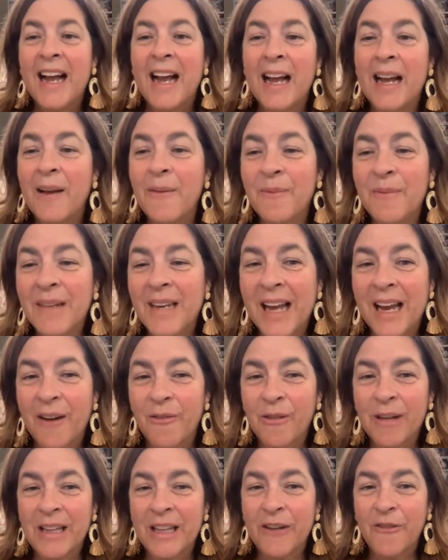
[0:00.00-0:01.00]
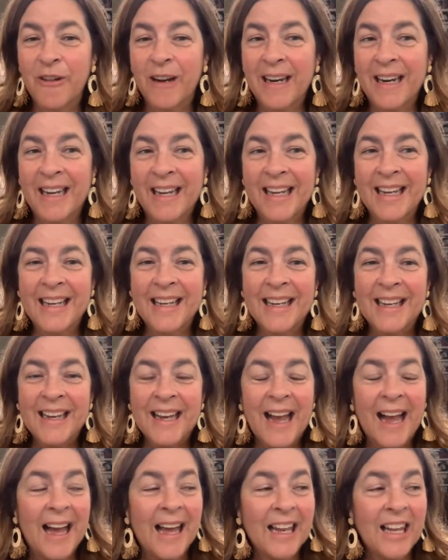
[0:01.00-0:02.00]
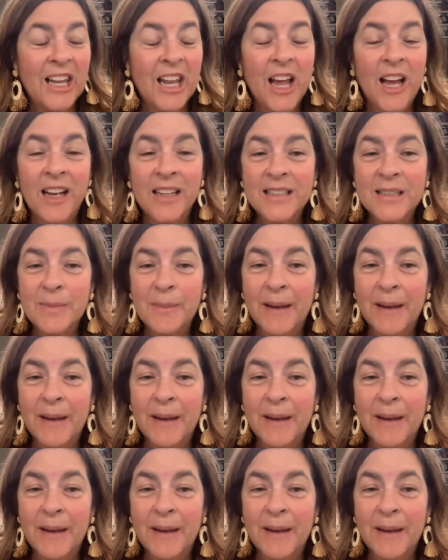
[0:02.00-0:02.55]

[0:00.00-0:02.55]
I'm not really ready. I lost